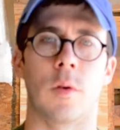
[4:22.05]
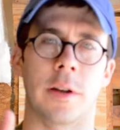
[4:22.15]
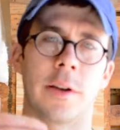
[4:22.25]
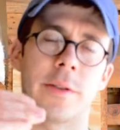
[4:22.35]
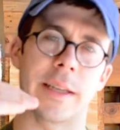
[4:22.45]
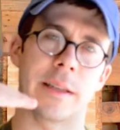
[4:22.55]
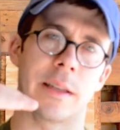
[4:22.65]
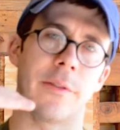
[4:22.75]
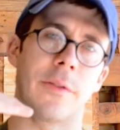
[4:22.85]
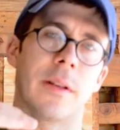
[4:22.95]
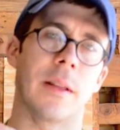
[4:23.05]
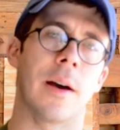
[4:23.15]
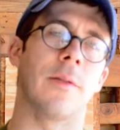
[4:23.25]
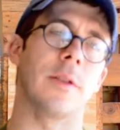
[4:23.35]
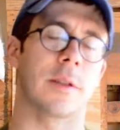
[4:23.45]
We're using different
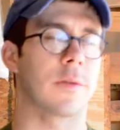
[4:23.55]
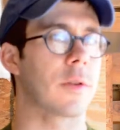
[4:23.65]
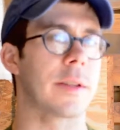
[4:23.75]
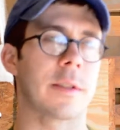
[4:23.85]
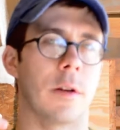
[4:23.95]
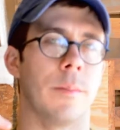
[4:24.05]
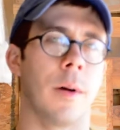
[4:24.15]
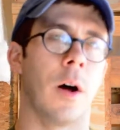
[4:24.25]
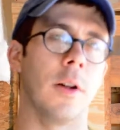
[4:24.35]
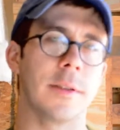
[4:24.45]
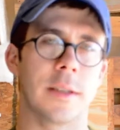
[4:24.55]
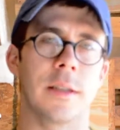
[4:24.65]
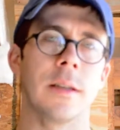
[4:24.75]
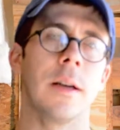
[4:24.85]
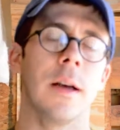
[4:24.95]
levels of crystal
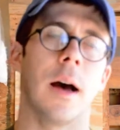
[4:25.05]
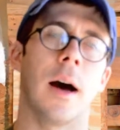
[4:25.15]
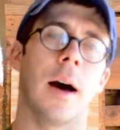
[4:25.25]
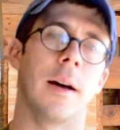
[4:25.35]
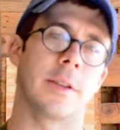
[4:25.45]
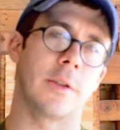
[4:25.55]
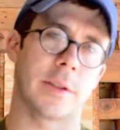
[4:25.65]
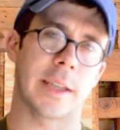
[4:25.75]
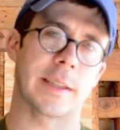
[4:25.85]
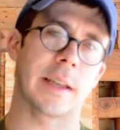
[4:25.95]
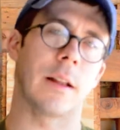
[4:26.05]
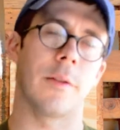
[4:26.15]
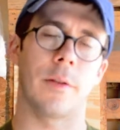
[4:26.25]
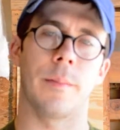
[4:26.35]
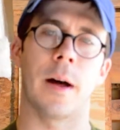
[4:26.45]
malts, so 60
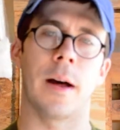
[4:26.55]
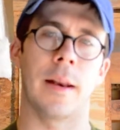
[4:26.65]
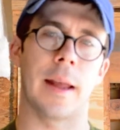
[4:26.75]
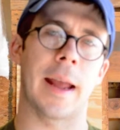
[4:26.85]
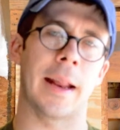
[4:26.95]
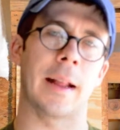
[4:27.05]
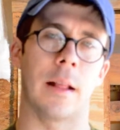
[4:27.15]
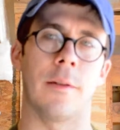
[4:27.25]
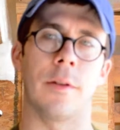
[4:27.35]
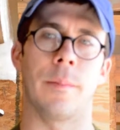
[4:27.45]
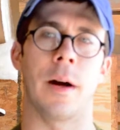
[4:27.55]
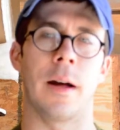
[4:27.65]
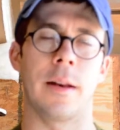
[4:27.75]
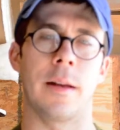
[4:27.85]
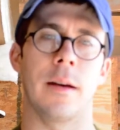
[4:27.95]
level of bond, 80 level of
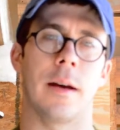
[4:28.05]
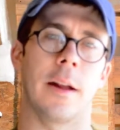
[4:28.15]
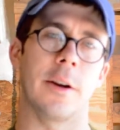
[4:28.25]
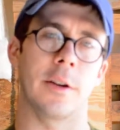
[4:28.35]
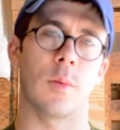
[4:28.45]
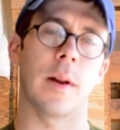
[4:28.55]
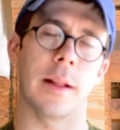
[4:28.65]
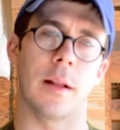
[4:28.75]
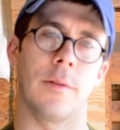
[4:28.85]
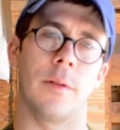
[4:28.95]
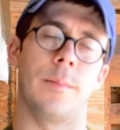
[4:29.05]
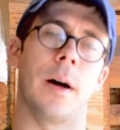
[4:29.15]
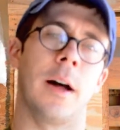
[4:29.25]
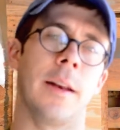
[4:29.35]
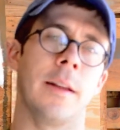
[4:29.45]
bond, 120 level of
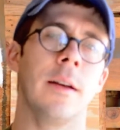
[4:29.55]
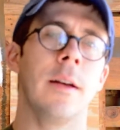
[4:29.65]
bond